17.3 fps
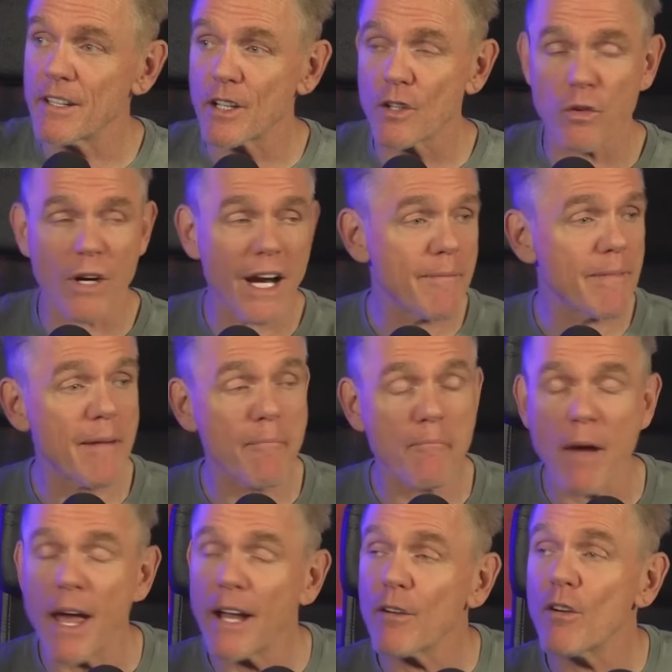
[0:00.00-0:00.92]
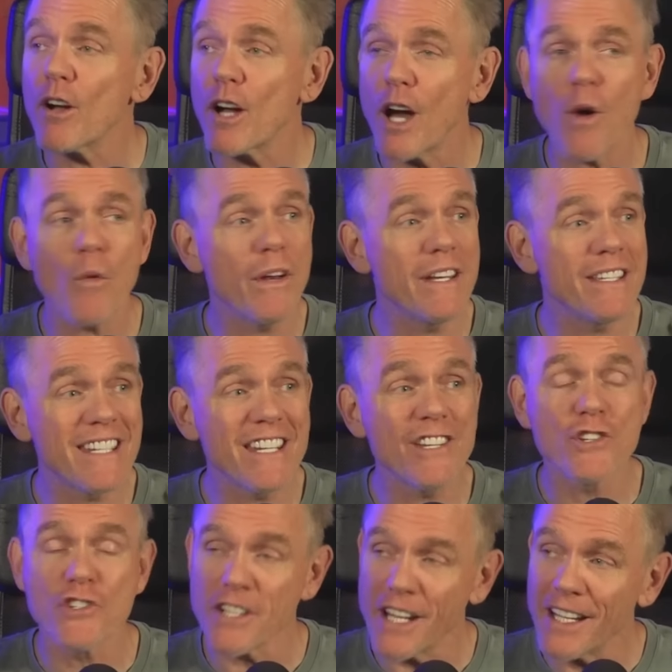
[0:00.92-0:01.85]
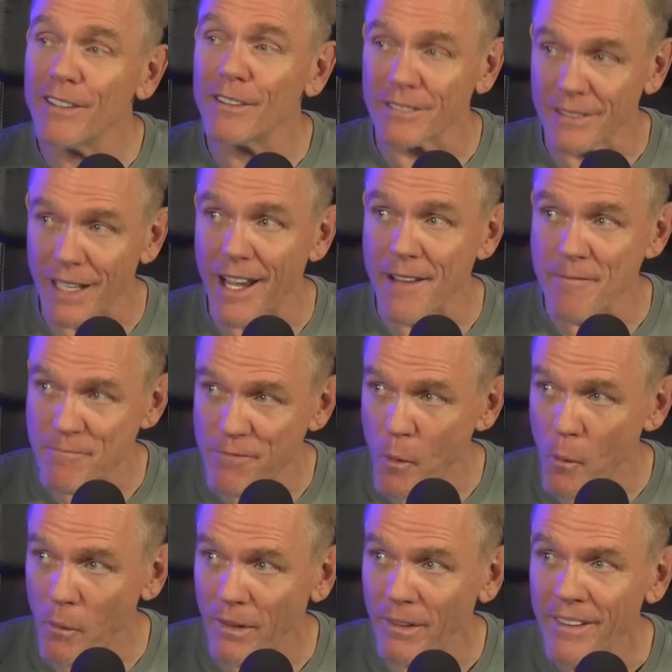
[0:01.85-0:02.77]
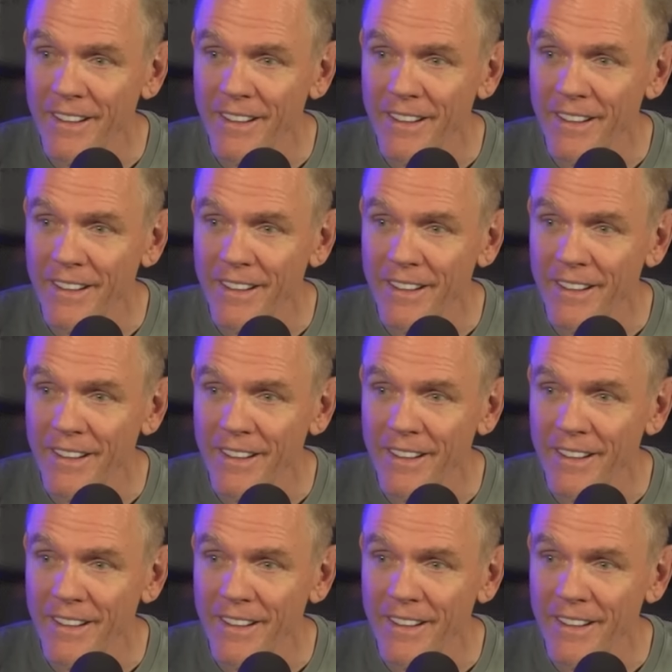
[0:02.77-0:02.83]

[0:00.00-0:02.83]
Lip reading: the crime that Michael Cohen did jail time for.